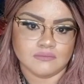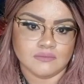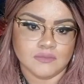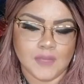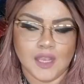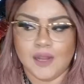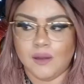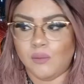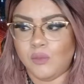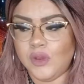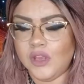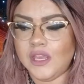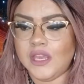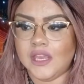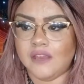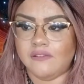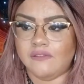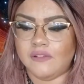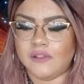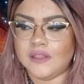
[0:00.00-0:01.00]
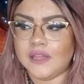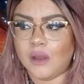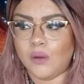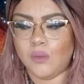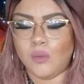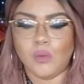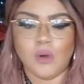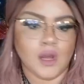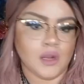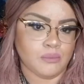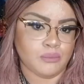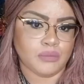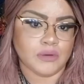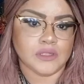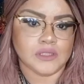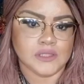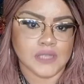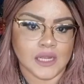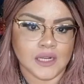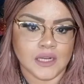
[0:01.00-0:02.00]
and we give that one
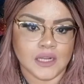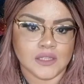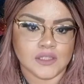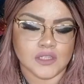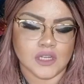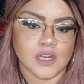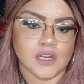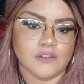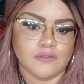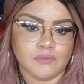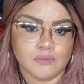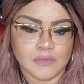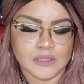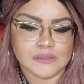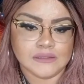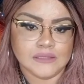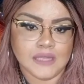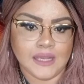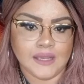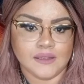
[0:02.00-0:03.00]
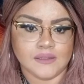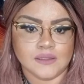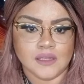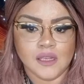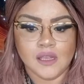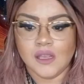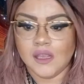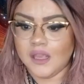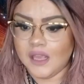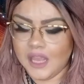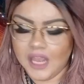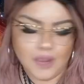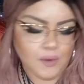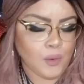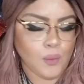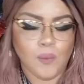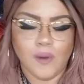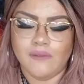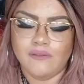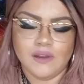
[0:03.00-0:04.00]
percentage of mistakes and
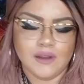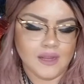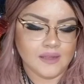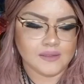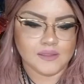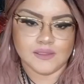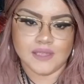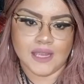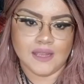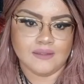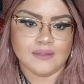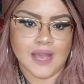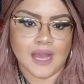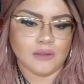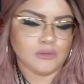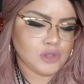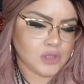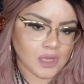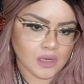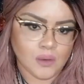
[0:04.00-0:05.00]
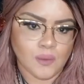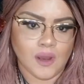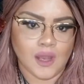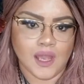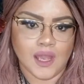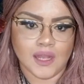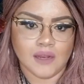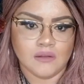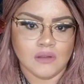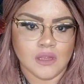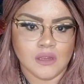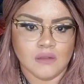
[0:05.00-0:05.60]
whoever needs to take that you can go ahead